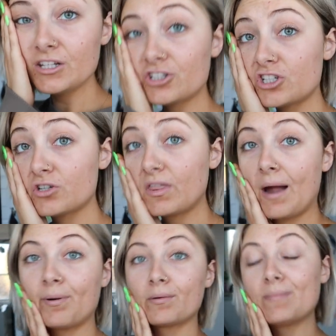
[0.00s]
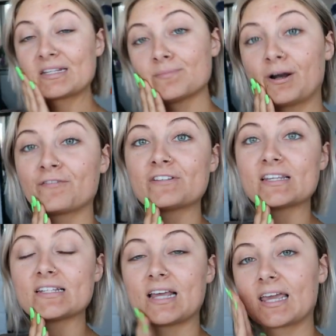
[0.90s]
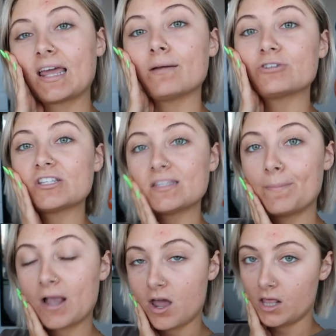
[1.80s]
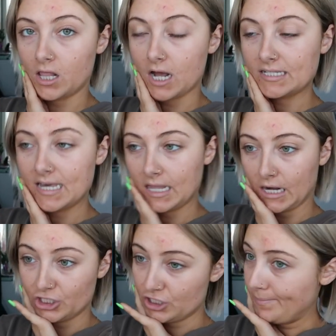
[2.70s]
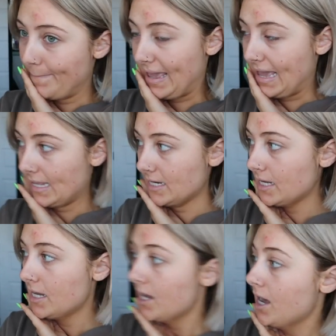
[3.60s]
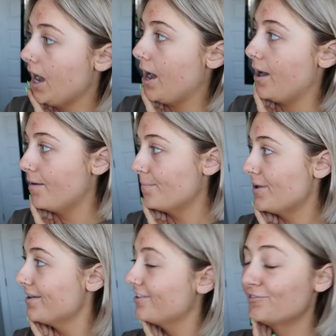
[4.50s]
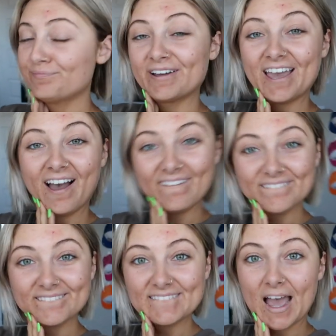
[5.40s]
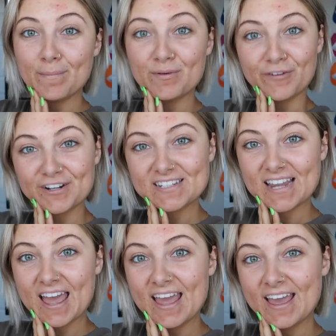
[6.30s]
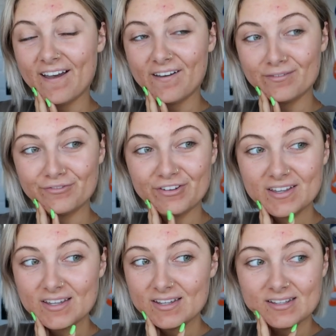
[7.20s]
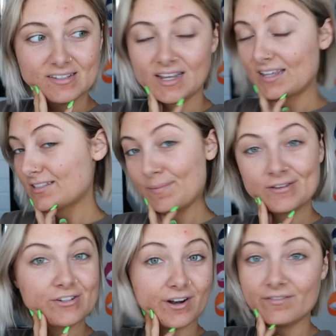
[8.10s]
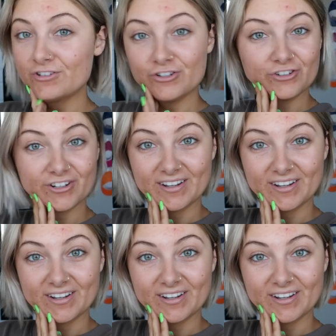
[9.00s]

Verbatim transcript: just do that, probably make some breakfast in a second. I'm just sipping on a latte that I just made. Um, but yeah, happy first day of second semester of junior